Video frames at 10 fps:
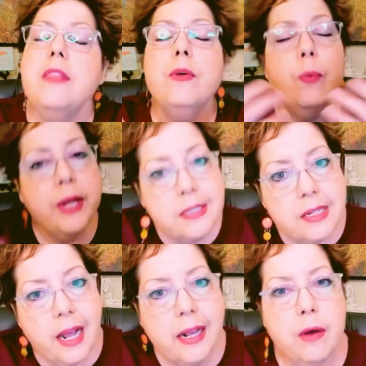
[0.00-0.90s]
The
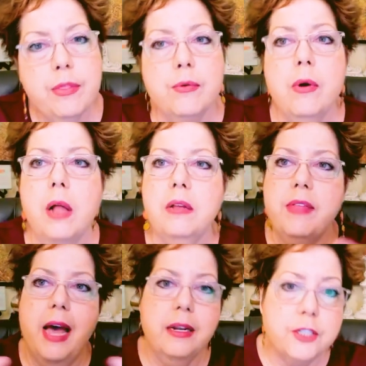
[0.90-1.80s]
reason I go through all of
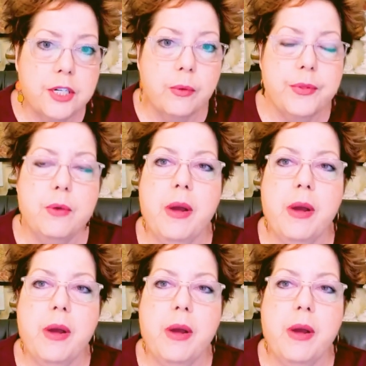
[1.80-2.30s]
that and share with you